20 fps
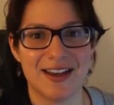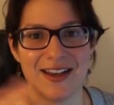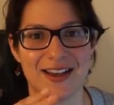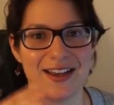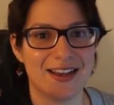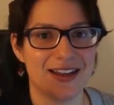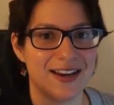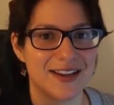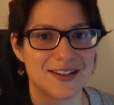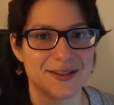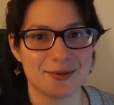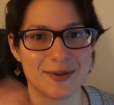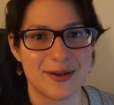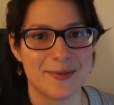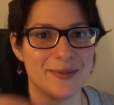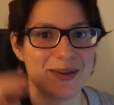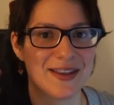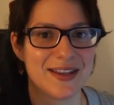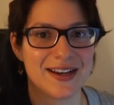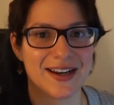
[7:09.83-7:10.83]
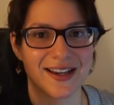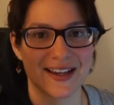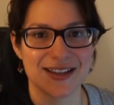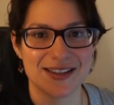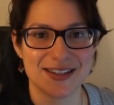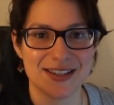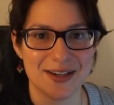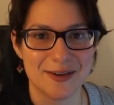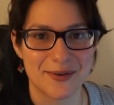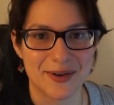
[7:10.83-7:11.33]
and i swim and then i can
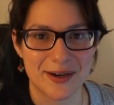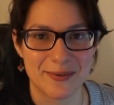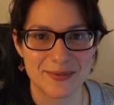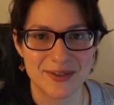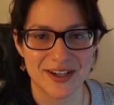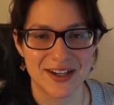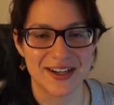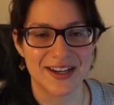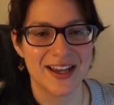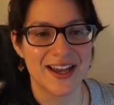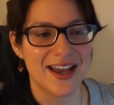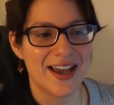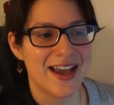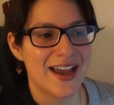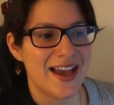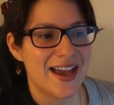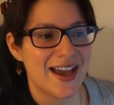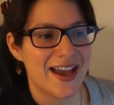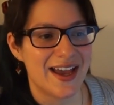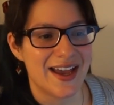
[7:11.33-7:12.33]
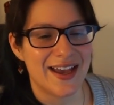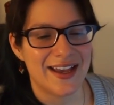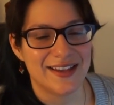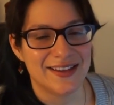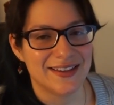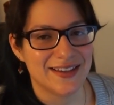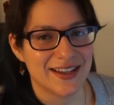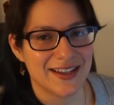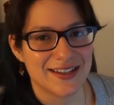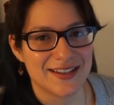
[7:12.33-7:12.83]
see it when i'm done
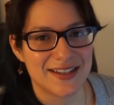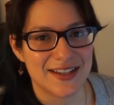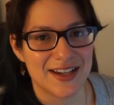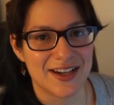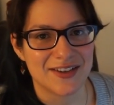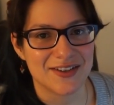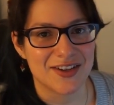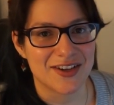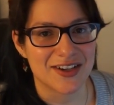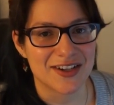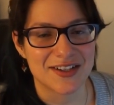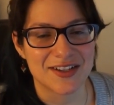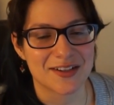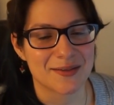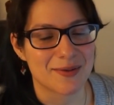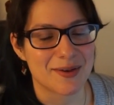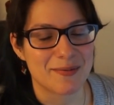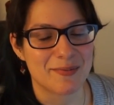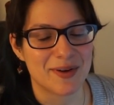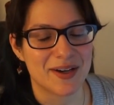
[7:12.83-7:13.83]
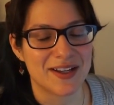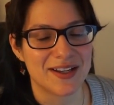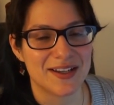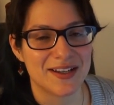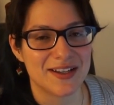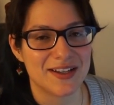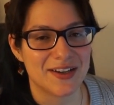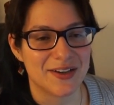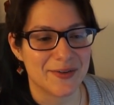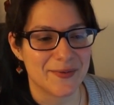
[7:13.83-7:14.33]
and like see how long it took me but
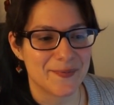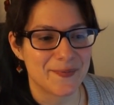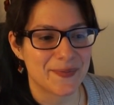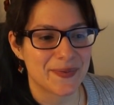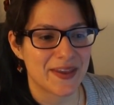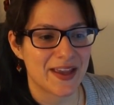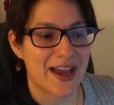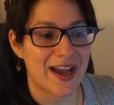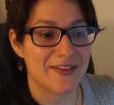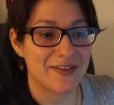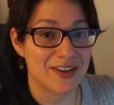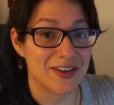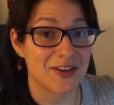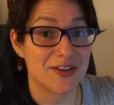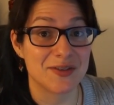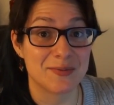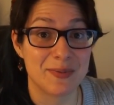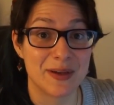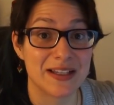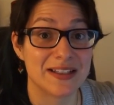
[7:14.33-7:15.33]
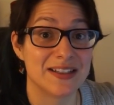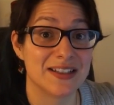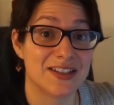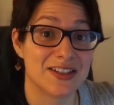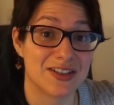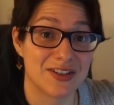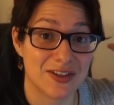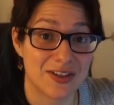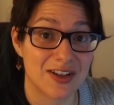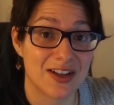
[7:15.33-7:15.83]
you know having those big
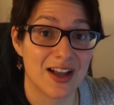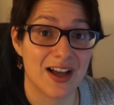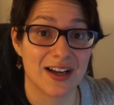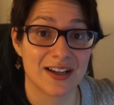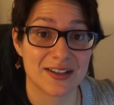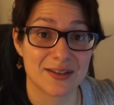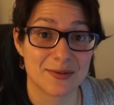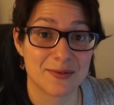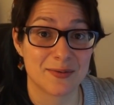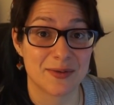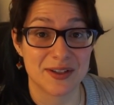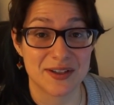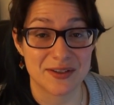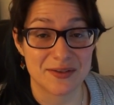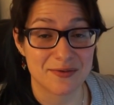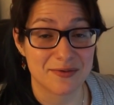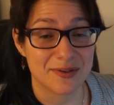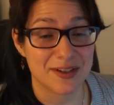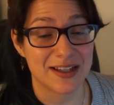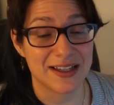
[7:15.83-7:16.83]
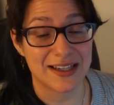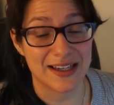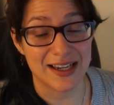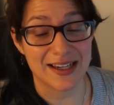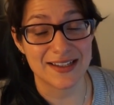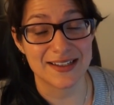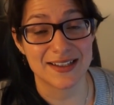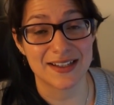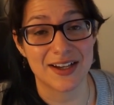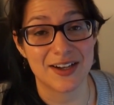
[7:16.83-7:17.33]
digital clocks was really
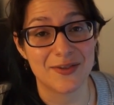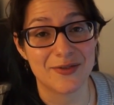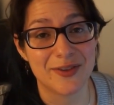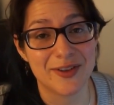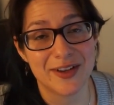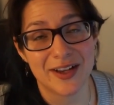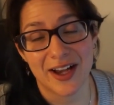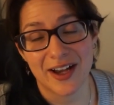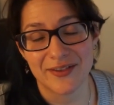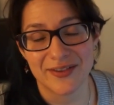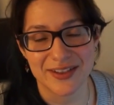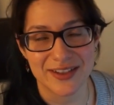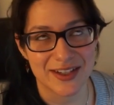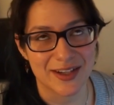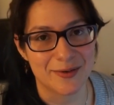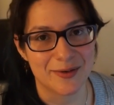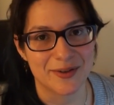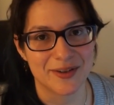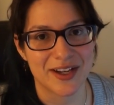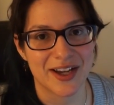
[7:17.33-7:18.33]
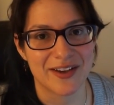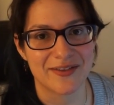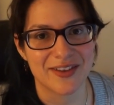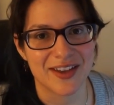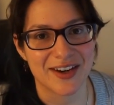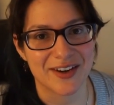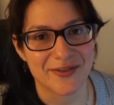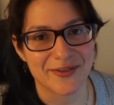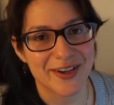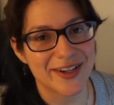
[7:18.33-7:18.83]
nice and helpful obviously i won't have
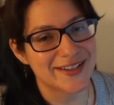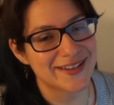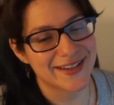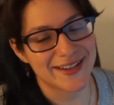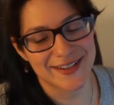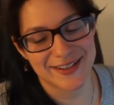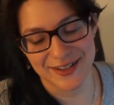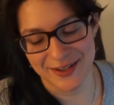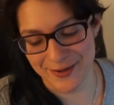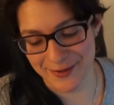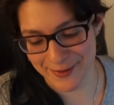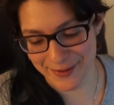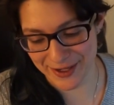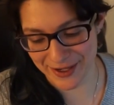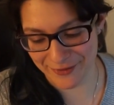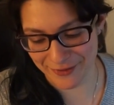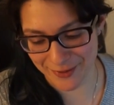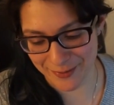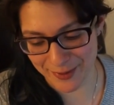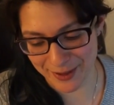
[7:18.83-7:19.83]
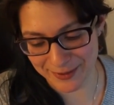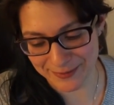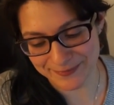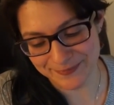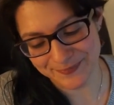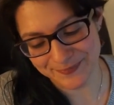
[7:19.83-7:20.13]
that on race day so whatever but